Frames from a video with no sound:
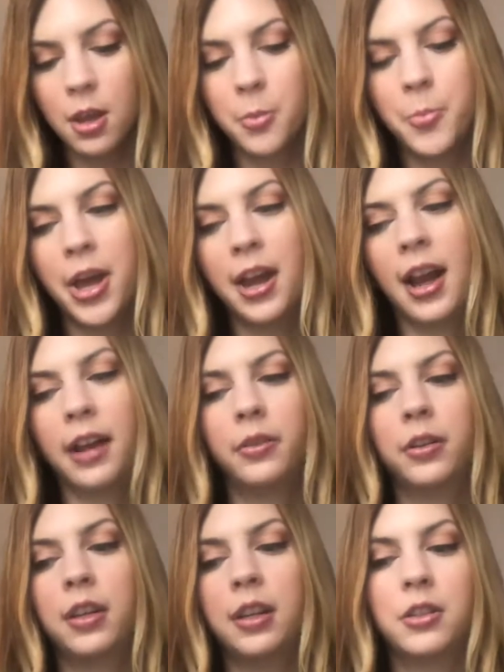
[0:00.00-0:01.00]
but I
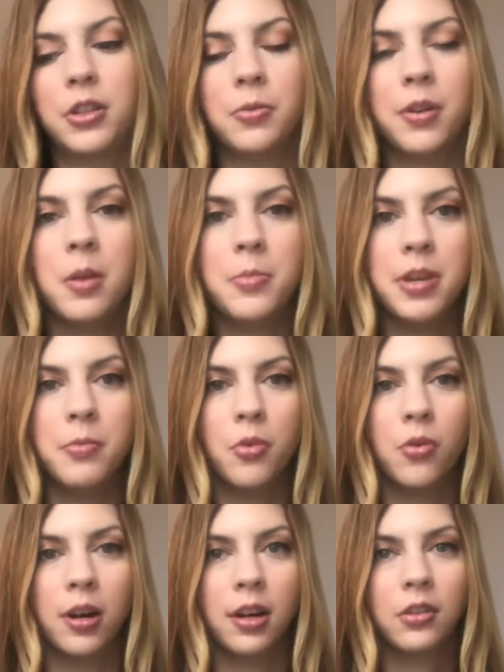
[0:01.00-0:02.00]
really do want
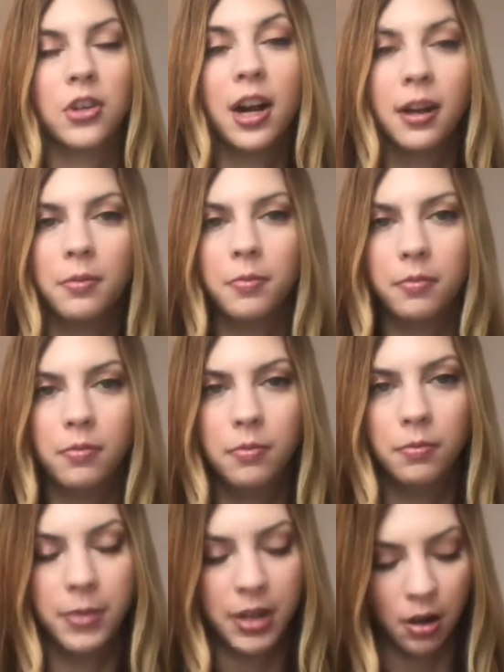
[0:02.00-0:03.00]
to try to
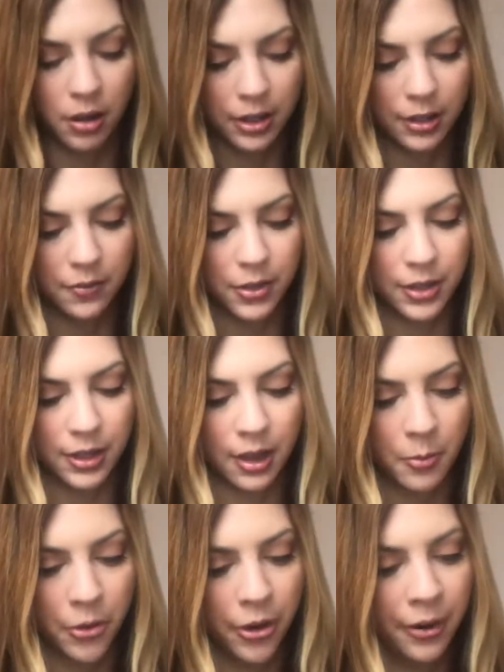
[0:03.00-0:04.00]
be conscious of using
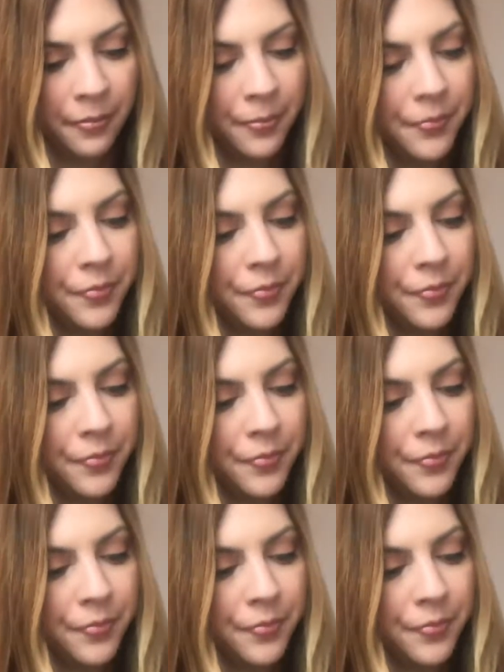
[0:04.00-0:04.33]
that more.